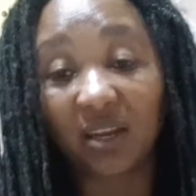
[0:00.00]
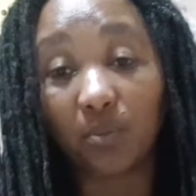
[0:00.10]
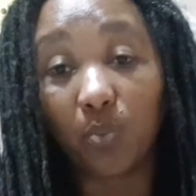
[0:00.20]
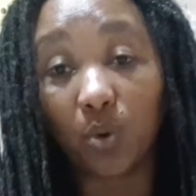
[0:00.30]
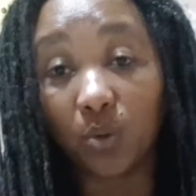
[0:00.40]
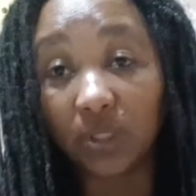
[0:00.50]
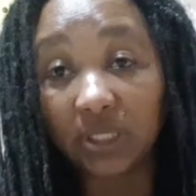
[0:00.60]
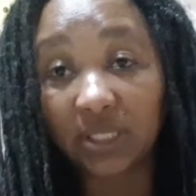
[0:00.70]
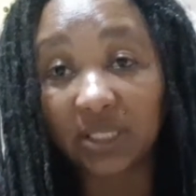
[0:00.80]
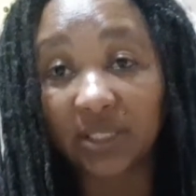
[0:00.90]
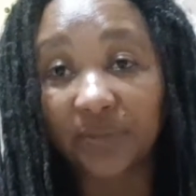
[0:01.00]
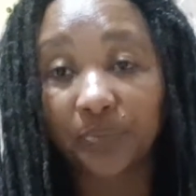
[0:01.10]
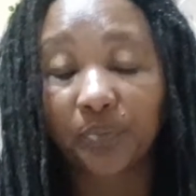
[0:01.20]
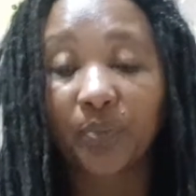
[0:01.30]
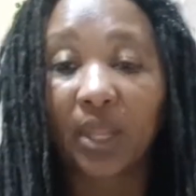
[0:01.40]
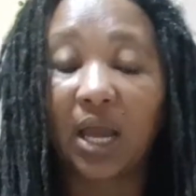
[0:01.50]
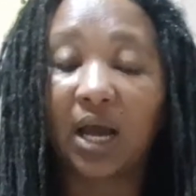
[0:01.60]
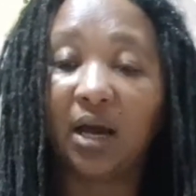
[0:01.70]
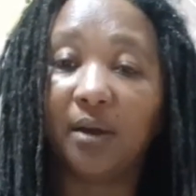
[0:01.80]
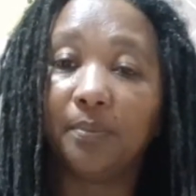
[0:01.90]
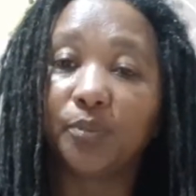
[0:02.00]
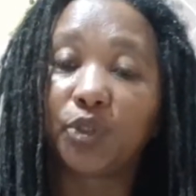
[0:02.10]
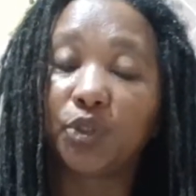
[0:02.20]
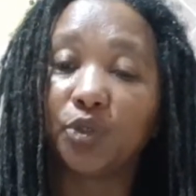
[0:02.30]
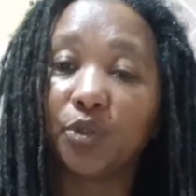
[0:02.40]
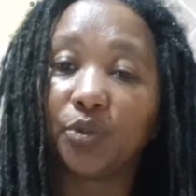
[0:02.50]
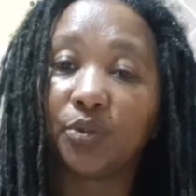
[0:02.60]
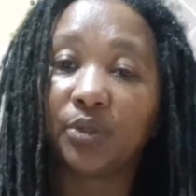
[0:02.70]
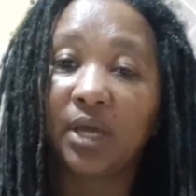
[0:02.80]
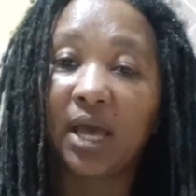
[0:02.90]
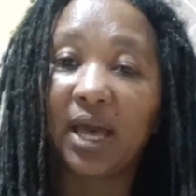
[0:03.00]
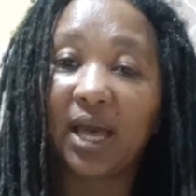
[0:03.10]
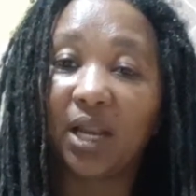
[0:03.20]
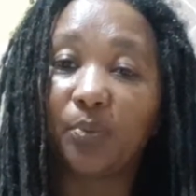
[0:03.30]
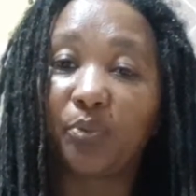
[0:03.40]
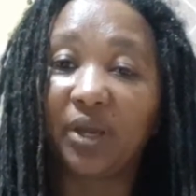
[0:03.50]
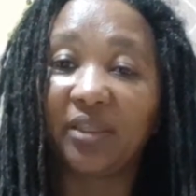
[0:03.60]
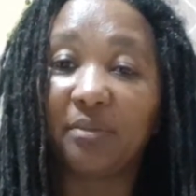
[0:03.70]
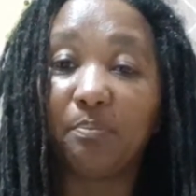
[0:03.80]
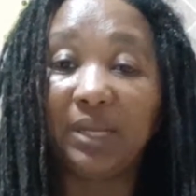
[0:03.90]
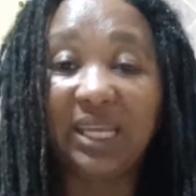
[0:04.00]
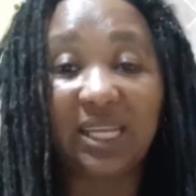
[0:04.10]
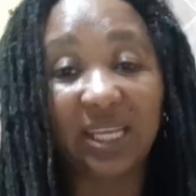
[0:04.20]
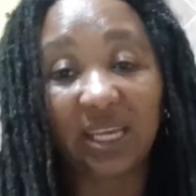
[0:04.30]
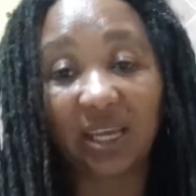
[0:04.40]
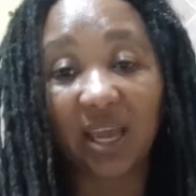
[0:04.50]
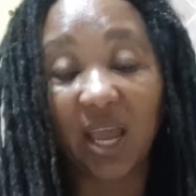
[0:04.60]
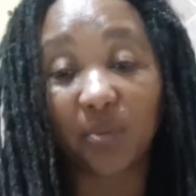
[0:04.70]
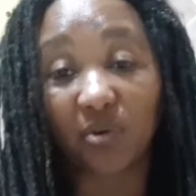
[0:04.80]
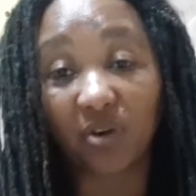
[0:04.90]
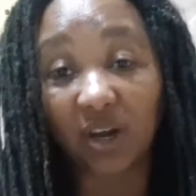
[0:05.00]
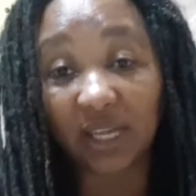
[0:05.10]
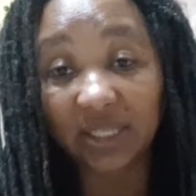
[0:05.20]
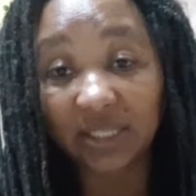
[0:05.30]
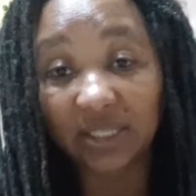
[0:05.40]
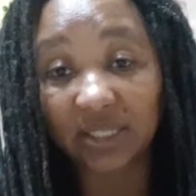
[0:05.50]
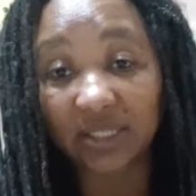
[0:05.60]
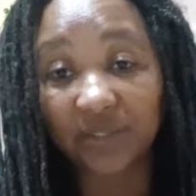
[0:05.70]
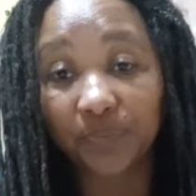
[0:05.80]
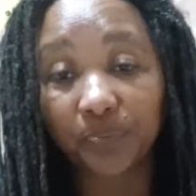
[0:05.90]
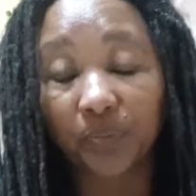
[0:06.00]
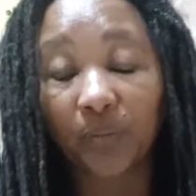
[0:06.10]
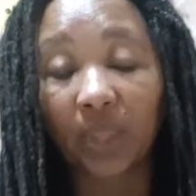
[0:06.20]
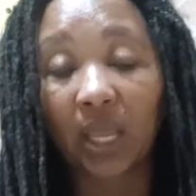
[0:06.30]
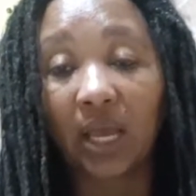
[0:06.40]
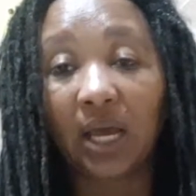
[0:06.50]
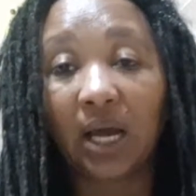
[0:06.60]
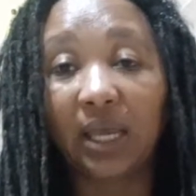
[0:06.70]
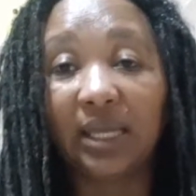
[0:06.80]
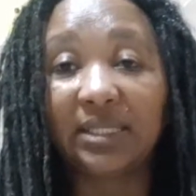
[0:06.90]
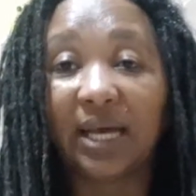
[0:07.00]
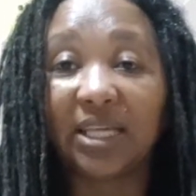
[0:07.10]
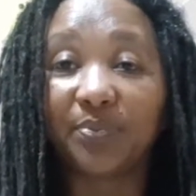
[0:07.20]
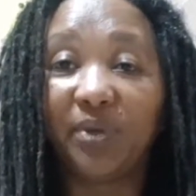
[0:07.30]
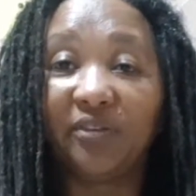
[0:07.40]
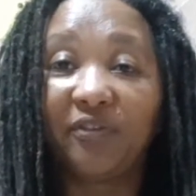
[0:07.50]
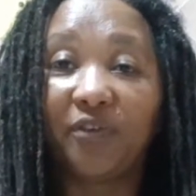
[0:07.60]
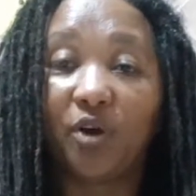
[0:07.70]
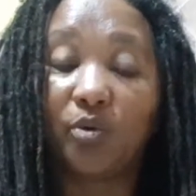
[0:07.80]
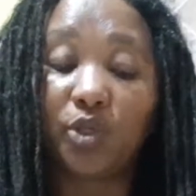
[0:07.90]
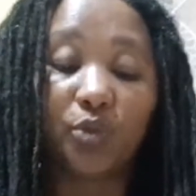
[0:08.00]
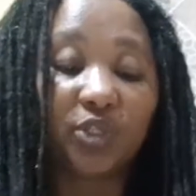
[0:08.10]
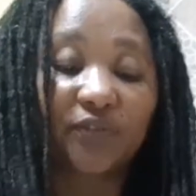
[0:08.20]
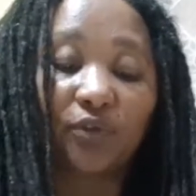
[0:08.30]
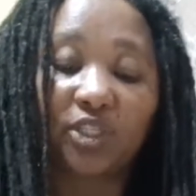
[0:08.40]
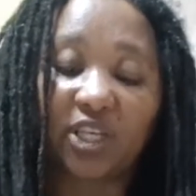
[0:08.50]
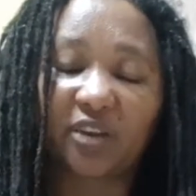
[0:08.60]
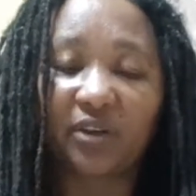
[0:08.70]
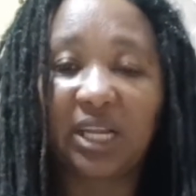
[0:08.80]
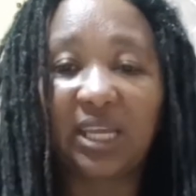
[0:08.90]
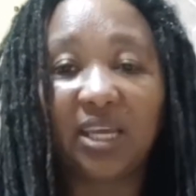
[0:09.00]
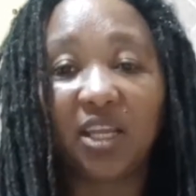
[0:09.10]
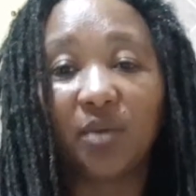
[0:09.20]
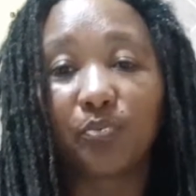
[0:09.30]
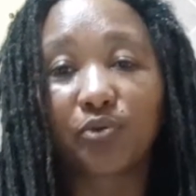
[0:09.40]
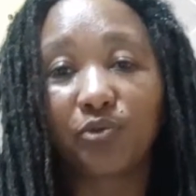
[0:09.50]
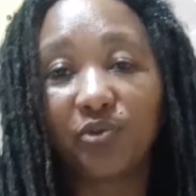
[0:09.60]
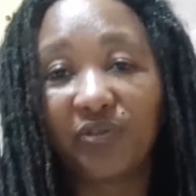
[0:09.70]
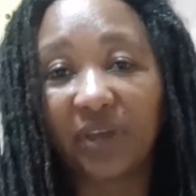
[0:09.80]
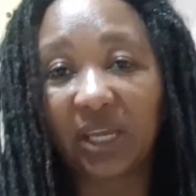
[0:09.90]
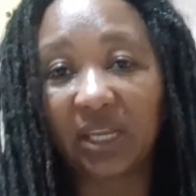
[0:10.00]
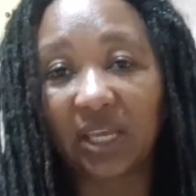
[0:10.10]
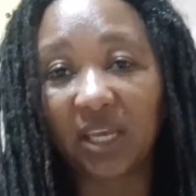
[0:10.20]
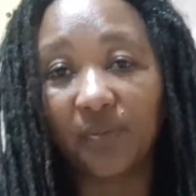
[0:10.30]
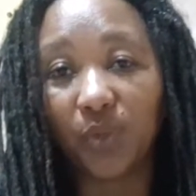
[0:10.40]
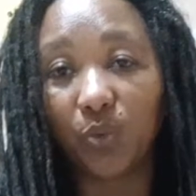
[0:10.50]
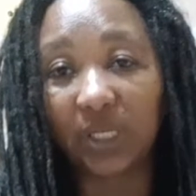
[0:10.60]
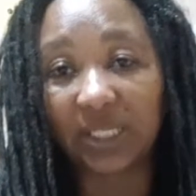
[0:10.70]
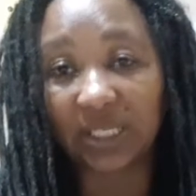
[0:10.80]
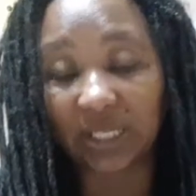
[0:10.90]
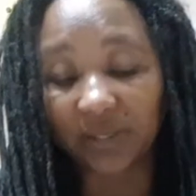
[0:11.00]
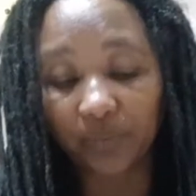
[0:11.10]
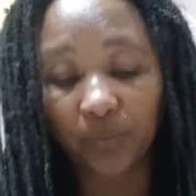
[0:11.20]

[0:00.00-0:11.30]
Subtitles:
the bones, to help with bleeding hemorrhoids. It has been found useful generally in improving the immunity.